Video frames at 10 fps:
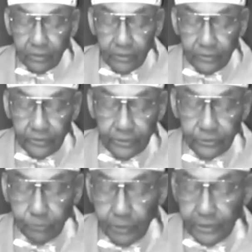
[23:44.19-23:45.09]

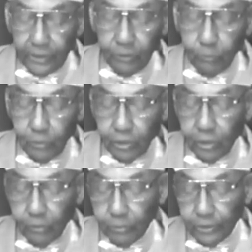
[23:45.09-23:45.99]
this wicked
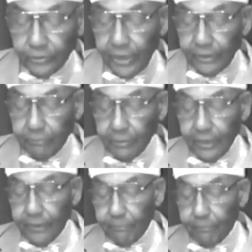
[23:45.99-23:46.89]
world will not
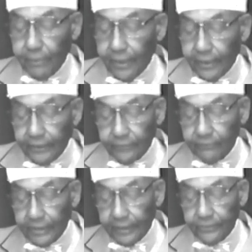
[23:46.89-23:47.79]
be a part
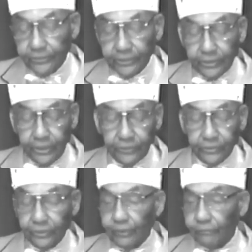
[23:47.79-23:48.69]
of the
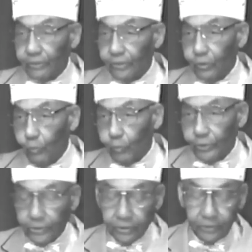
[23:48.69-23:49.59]
education of the new
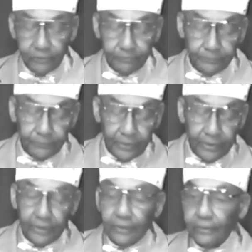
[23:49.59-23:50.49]
world.
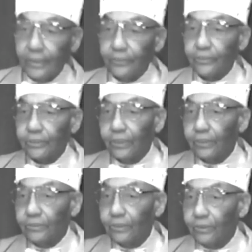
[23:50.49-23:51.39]
The
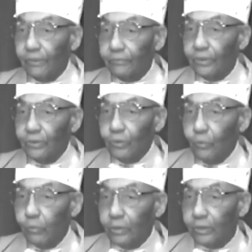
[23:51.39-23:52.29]
education of the new
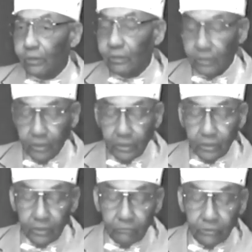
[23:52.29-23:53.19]
world
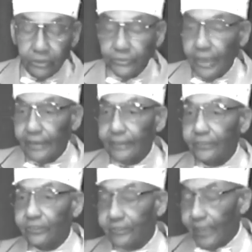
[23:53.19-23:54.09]
will not
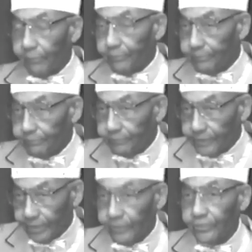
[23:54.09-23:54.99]
accept
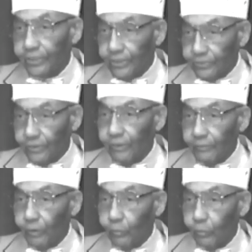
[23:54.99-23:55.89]
the education
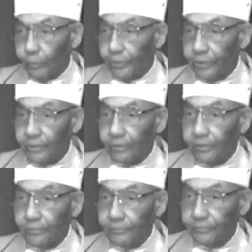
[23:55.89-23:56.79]
of the old world.
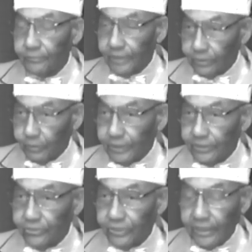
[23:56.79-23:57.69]
That's what
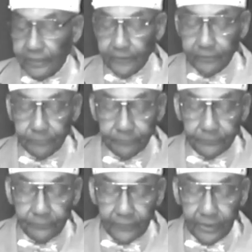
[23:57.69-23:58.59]
he's saying.
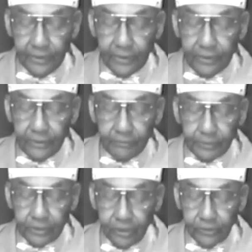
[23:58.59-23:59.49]

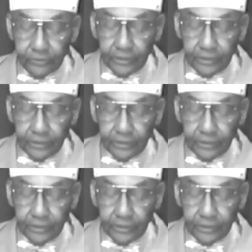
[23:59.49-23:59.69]
Because the